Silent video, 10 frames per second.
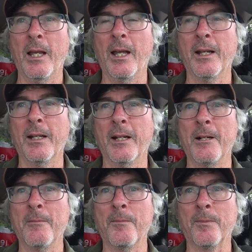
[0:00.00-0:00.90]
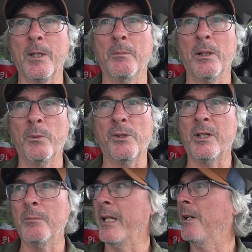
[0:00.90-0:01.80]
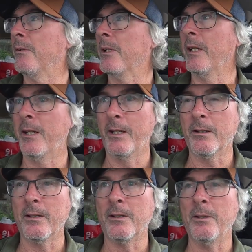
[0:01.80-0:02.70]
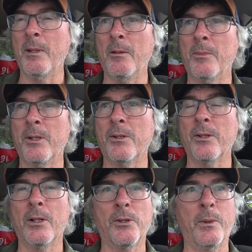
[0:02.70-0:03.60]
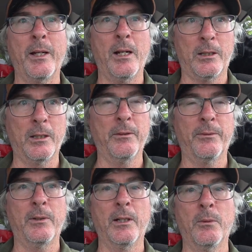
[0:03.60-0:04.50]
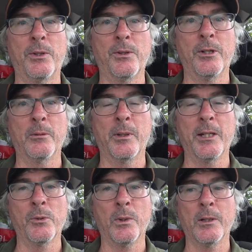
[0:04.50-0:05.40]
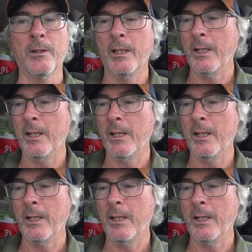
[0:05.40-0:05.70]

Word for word: And um, but we used to come down here to Van Birds and also at Hot Cliff, uh, which is nearby as well.